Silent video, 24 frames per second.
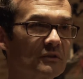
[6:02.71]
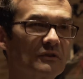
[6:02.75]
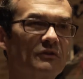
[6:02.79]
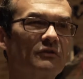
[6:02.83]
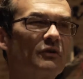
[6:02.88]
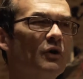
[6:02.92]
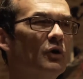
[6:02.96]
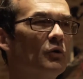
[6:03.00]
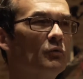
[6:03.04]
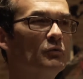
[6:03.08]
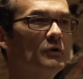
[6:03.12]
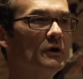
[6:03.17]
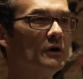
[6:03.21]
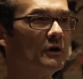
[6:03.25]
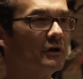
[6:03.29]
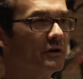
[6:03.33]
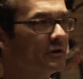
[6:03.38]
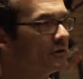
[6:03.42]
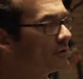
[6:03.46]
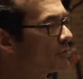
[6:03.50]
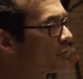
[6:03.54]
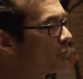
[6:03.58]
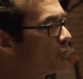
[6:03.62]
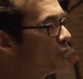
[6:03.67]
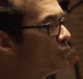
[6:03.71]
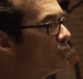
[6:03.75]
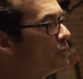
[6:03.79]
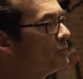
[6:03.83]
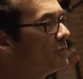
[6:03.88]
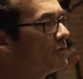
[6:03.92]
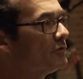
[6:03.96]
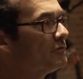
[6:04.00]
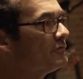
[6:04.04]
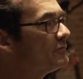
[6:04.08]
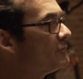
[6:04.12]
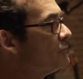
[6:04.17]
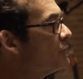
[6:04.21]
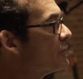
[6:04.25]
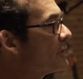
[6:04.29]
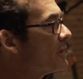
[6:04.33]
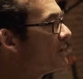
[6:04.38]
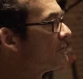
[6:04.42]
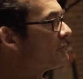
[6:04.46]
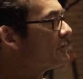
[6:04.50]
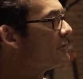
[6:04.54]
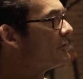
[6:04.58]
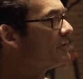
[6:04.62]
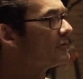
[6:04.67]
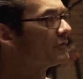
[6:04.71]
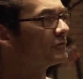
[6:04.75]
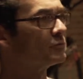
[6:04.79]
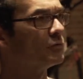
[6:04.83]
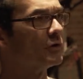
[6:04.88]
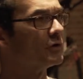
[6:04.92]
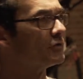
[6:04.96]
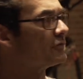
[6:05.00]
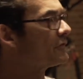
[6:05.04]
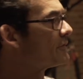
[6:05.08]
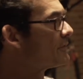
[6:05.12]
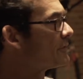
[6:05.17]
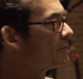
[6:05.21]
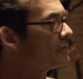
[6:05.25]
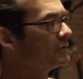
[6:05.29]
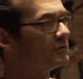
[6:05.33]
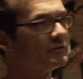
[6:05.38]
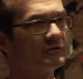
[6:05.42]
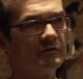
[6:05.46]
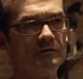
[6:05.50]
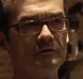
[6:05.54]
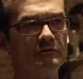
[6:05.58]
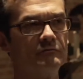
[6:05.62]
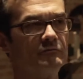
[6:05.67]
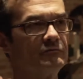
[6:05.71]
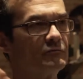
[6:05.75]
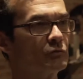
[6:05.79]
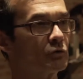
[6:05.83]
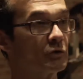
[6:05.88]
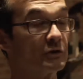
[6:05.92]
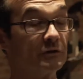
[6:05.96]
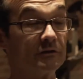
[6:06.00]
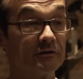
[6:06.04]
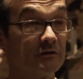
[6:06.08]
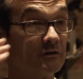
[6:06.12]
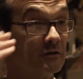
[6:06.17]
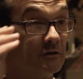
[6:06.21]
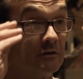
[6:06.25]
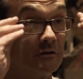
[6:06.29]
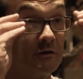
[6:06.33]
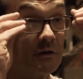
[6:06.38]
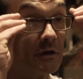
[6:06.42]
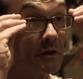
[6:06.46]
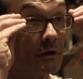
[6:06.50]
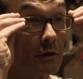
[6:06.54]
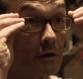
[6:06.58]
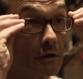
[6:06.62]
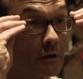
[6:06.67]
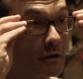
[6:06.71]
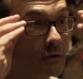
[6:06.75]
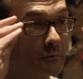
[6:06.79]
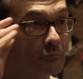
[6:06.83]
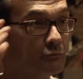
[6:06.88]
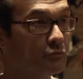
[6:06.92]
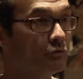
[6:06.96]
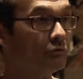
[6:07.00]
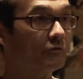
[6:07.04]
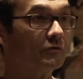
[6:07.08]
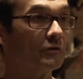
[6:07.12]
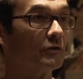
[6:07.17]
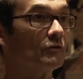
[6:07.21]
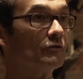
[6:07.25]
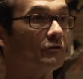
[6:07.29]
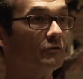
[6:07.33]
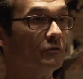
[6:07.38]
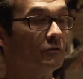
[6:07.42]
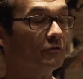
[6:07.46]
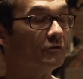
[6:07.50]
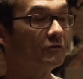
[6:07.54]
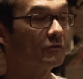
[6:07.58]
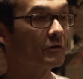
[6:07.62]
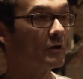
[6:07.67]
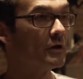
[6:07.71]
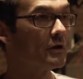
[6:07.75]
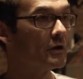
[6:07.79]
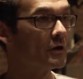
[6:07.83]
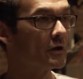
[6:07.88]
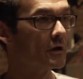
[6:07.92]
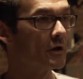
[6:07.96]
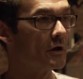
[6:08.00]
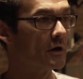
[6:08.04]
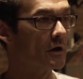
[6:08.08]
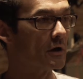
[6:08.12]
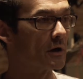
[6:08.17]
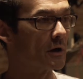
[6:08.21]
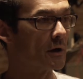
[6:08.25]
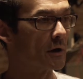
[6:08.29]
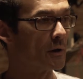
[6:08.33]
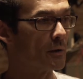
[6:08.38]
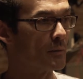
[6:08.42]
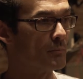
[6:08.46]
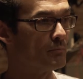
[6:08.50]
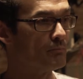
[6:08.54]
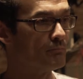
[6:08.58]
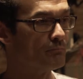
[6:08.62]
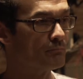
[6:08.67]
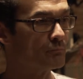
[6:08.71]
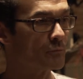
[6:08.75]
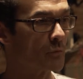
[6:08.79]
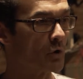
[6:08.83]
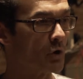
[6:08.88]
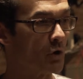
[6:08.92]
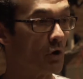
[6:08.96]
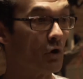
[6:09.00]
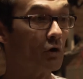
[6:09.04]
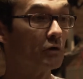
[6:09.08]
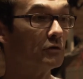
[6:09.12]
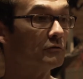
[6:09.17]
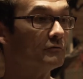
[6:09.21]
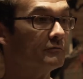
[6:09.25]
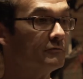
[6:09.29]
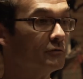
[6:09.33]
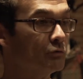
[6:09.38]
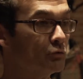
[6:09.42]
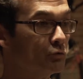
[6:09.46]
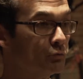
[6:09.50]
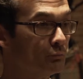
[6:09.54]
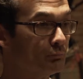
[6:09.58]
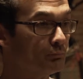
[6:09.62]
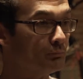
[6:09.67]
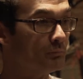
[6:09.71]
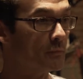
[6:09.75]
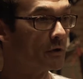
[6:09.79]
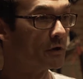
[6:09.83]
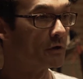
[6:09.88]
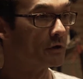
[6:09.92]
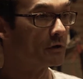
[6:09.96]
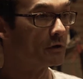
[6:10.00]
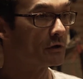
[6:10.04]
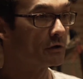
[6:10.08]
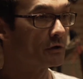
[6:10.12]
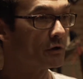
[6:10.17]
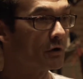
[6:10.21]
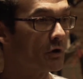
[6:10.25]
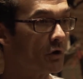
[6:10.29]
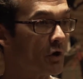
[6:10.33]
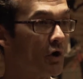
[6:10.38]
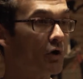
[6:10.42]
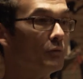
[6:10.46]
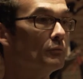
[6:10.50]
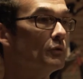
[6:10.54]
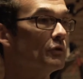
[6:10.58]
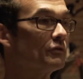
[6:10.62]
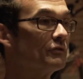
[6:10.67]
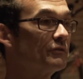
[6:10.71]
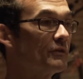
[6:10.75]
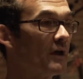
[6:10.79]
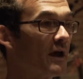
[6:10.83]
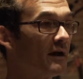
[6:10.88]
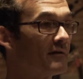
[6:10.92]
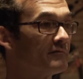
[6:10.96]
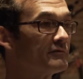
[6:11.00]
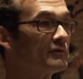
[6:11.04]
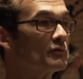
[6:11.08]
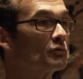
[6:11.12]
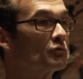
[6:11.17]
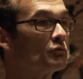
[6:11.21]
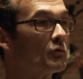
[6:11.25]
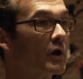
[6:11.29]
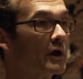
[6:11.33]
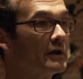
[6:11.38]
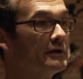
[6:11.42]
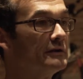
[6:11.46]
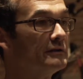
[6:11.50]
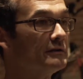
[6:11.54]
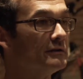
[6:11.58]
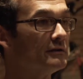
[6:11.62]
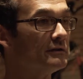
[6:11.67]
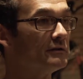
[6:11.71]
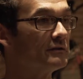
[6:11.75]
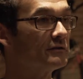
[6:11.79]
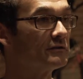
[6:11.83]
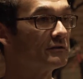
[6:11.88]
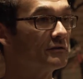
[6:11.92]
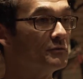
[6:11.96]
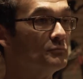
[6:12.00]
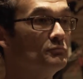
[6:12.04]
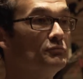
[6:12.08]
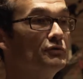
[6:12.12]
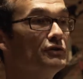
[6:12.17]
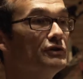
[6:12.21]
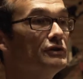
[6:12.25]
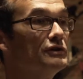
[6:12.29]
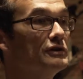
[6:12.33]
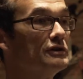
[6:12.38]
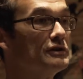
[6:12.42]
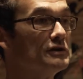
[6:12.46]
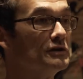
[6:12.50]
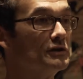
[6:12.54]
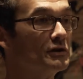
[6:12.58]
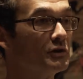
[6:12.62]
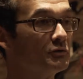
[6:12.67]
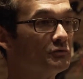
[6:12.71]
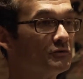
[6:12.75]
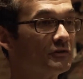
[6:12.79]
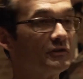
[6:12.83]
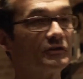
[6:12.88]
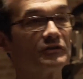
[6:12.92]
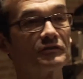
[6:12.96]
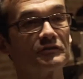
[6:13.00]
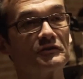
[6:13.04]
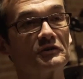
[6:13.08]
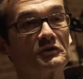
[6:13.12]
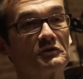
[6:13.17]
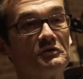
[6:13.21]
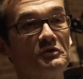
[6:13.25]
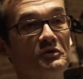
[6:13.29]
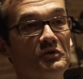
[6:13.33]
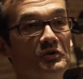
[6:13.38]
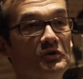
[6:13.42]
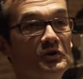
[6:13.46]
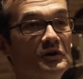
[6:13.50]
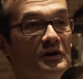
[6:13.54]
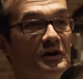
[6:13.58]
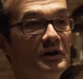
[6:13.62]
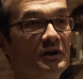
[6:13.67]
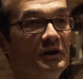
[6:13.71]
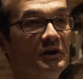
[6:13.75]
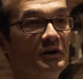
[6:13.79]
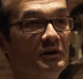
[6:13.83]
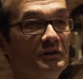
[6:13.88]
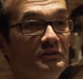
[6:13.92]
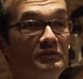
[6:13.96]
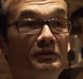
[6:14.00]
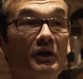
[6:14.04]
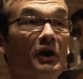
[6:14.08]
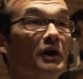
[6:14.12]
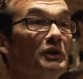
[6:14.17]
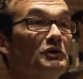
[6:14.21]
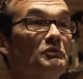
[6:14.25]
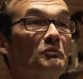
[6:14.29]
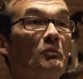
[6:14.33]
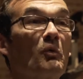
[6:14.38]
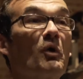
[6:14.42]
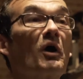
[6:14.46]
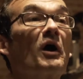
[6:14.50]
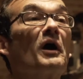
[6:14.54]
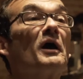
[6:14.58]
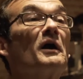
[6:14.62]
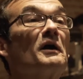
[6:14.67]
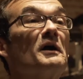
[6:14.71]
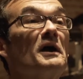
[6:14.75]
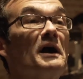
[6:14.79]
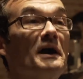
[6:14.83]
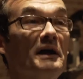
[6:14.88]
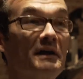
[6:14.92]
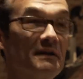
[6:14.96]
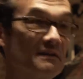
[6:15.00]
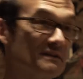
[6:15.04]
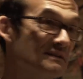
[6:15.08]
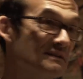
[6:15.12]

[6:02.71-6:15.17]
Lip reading: So in a room of whatever this was, 13, 14 musicians, all of whom almost have the right to be egotistical, none were.